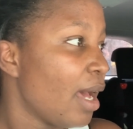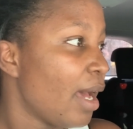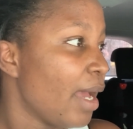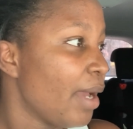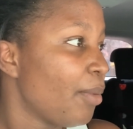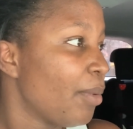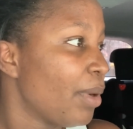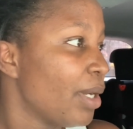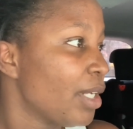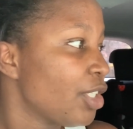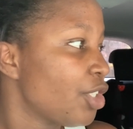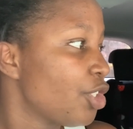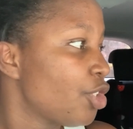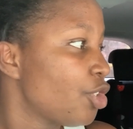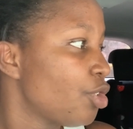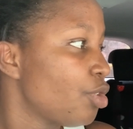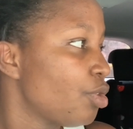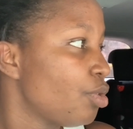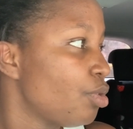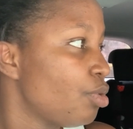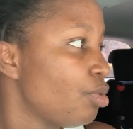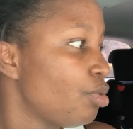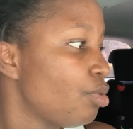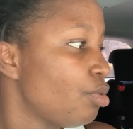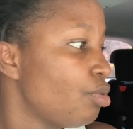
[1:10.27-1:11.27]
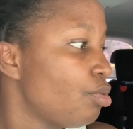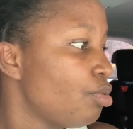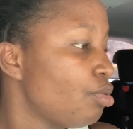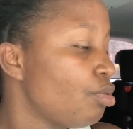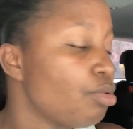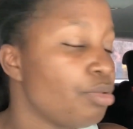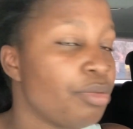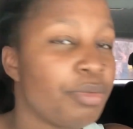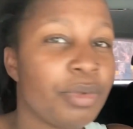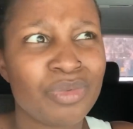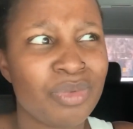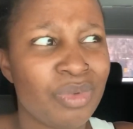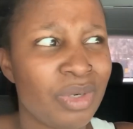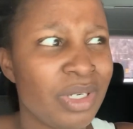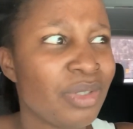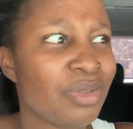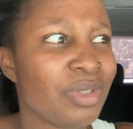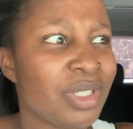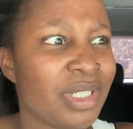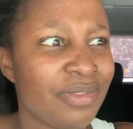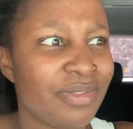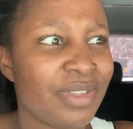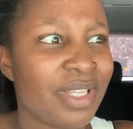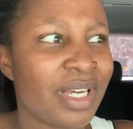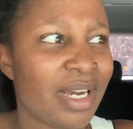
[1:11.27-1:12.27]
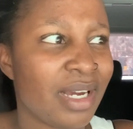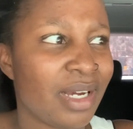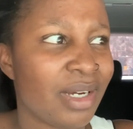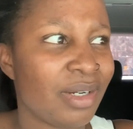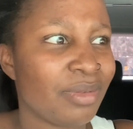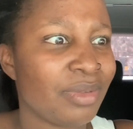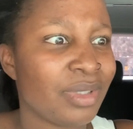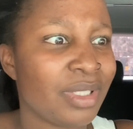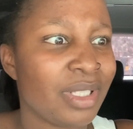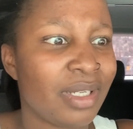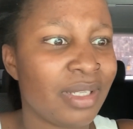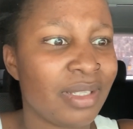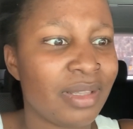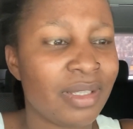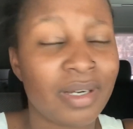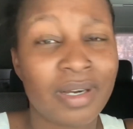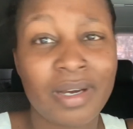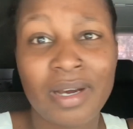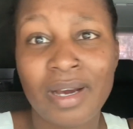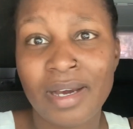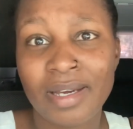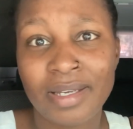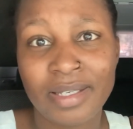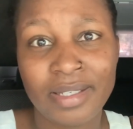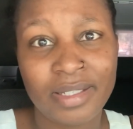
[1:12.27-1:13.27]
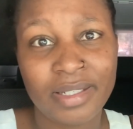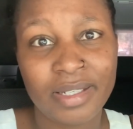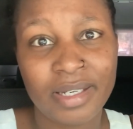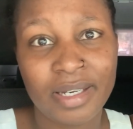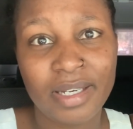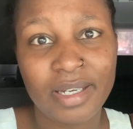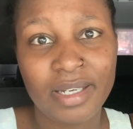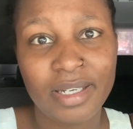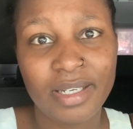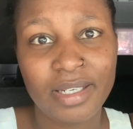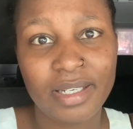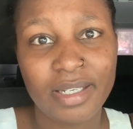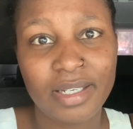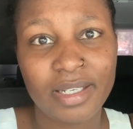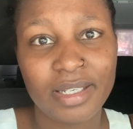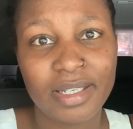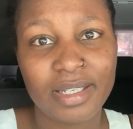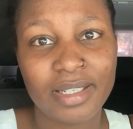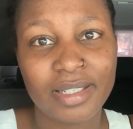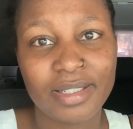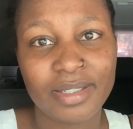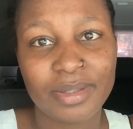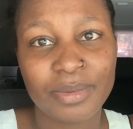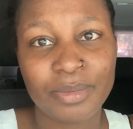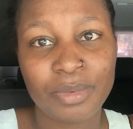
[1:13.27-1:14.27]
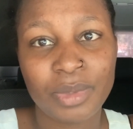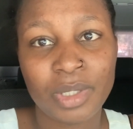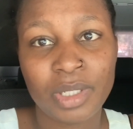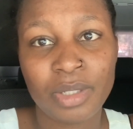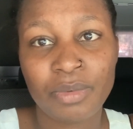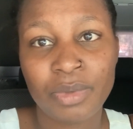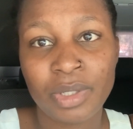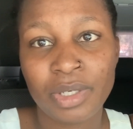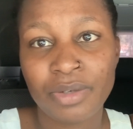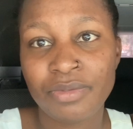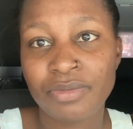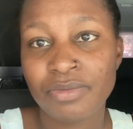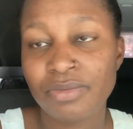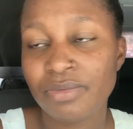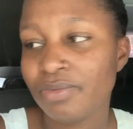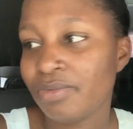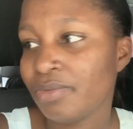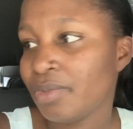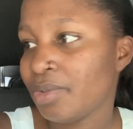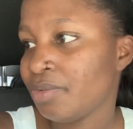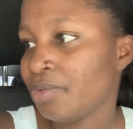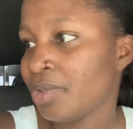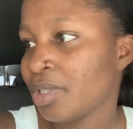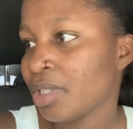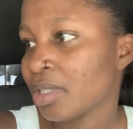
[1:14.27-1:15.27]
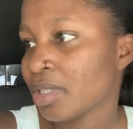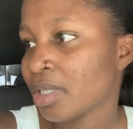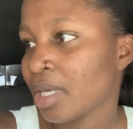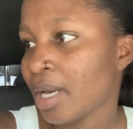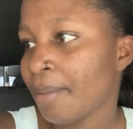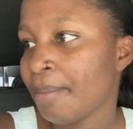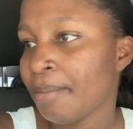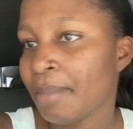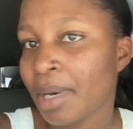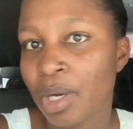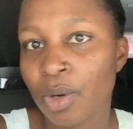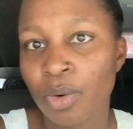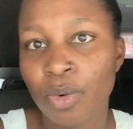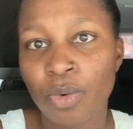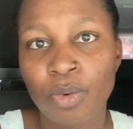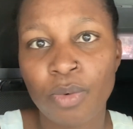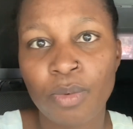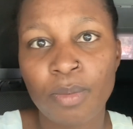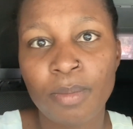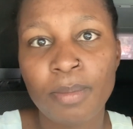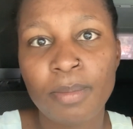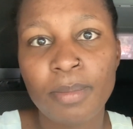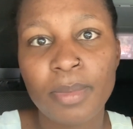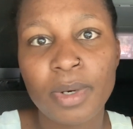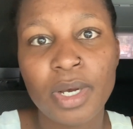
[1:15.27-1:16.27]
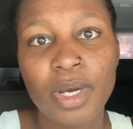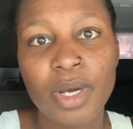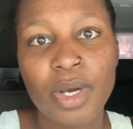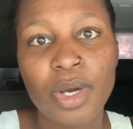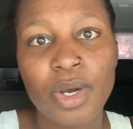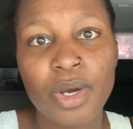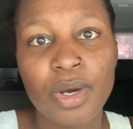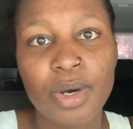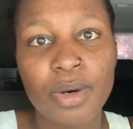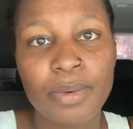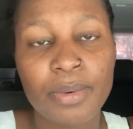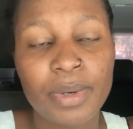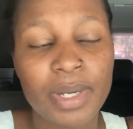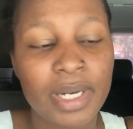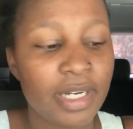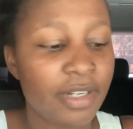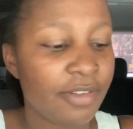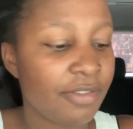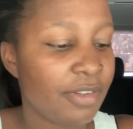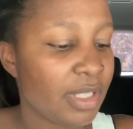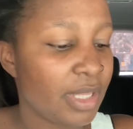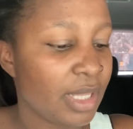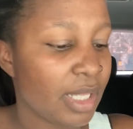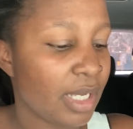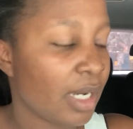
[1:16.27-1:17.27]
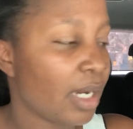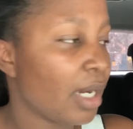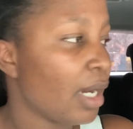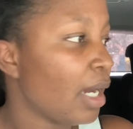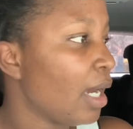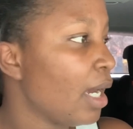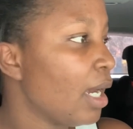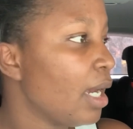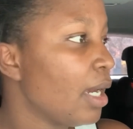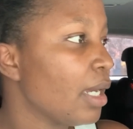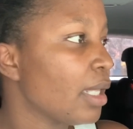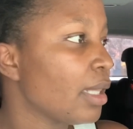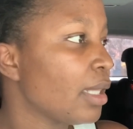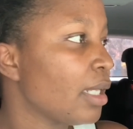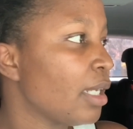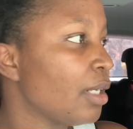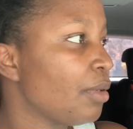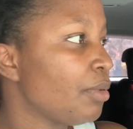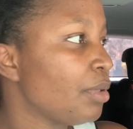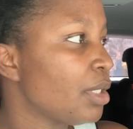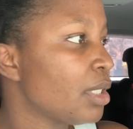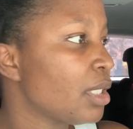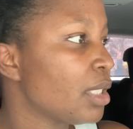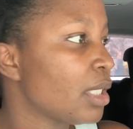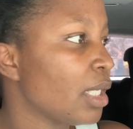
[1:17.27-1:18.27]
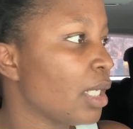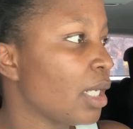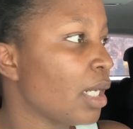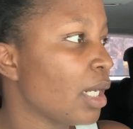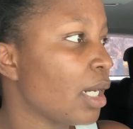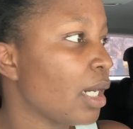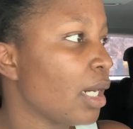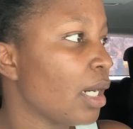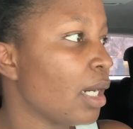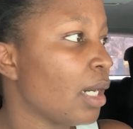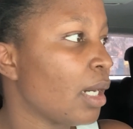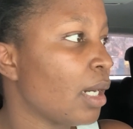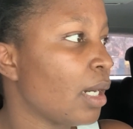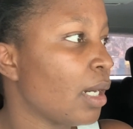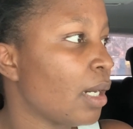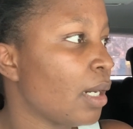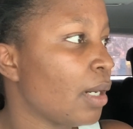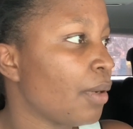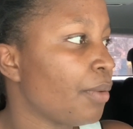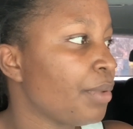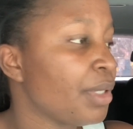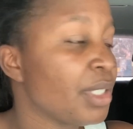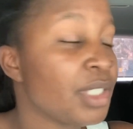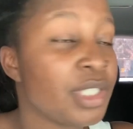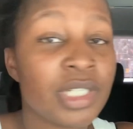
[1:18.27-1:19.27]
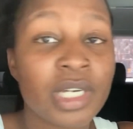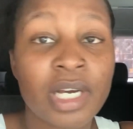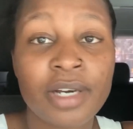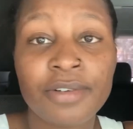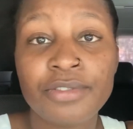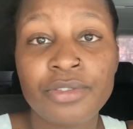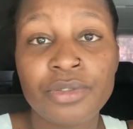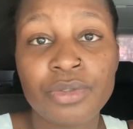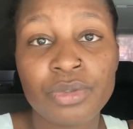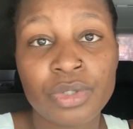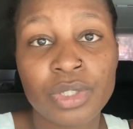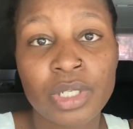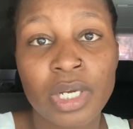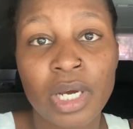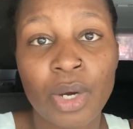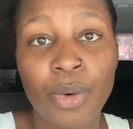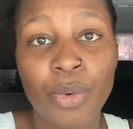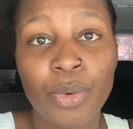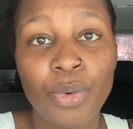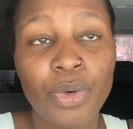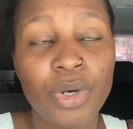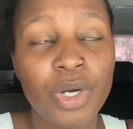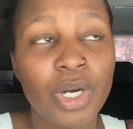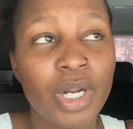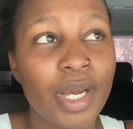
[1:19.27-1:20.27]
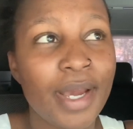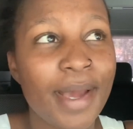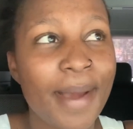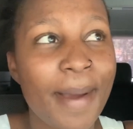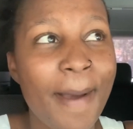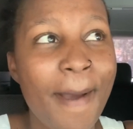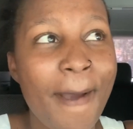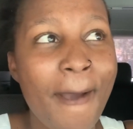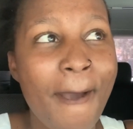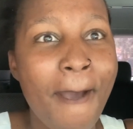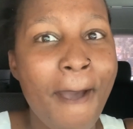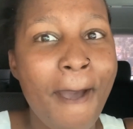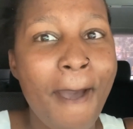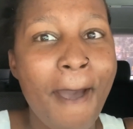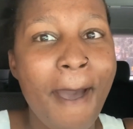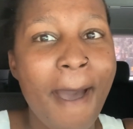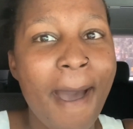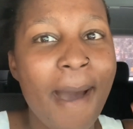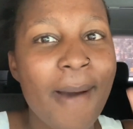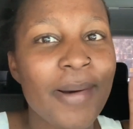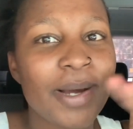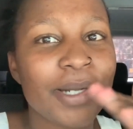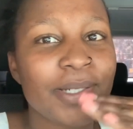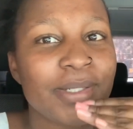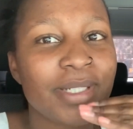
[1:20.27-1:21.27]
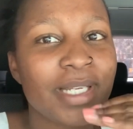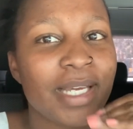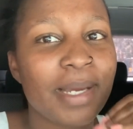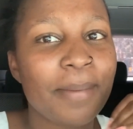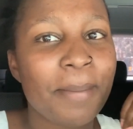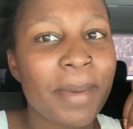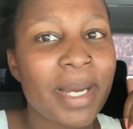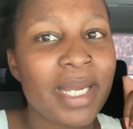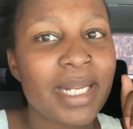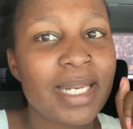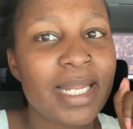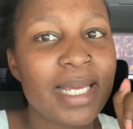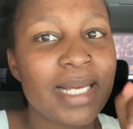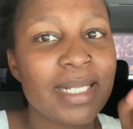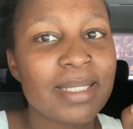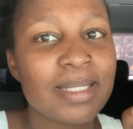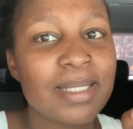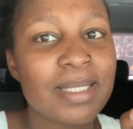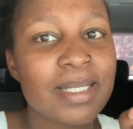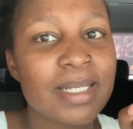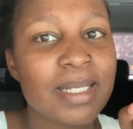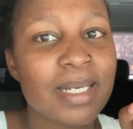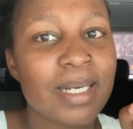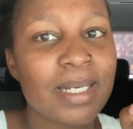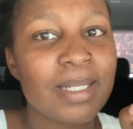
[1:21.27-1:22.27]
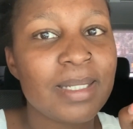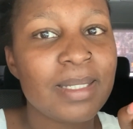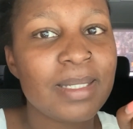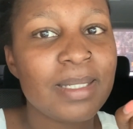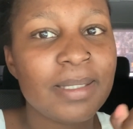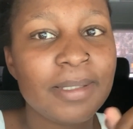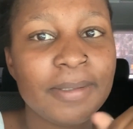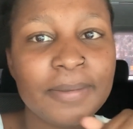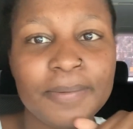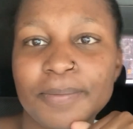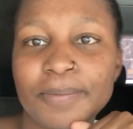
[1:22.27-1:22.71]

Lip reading: we want to leave the car here. We will just come back home. Leave the car and then we'll take the jump to town. Get my nail done.